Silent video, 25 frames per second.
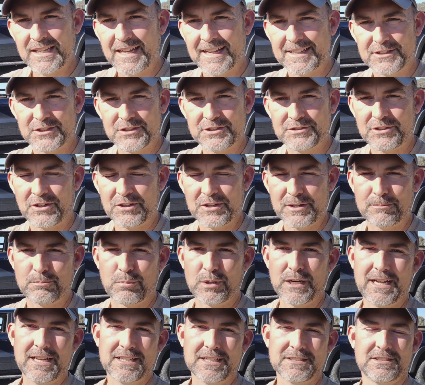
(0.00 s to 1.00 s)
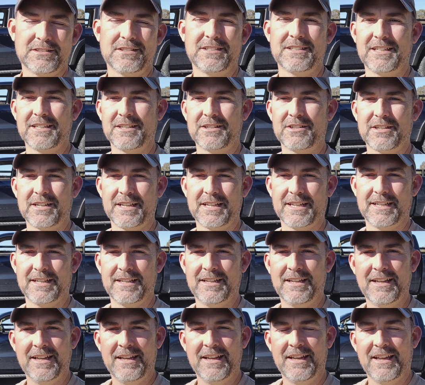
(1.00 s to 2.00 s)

I just started browsing the internet,